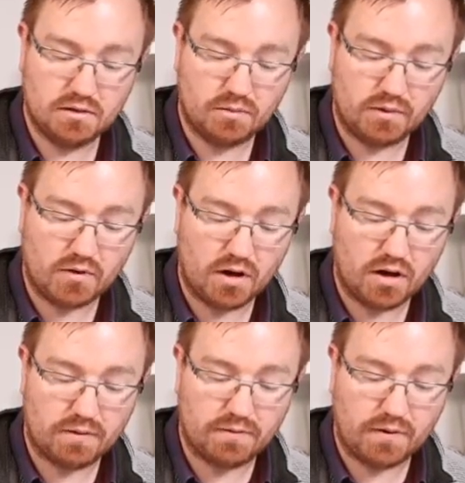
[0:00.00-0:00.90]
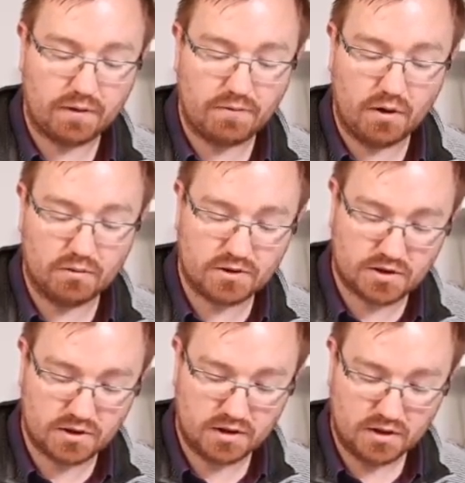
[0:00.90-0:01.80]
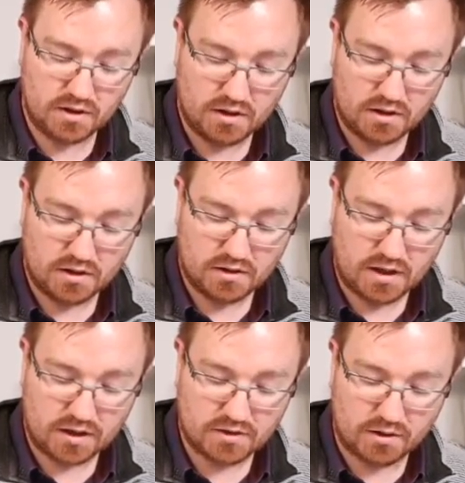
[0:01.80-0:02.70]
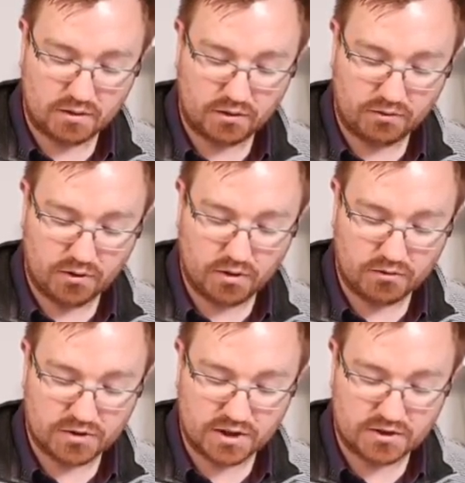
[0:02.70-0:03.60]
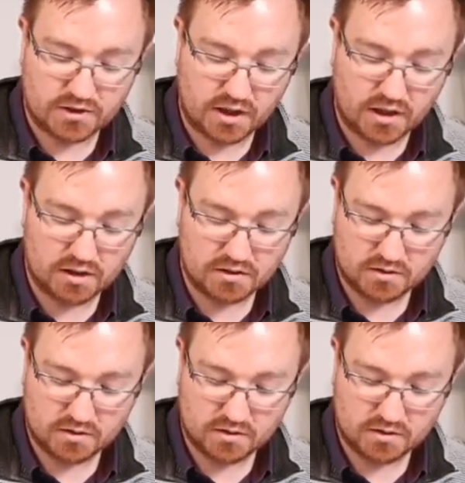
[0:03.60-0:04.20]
we've got our 5 volts. That's going through a resistor,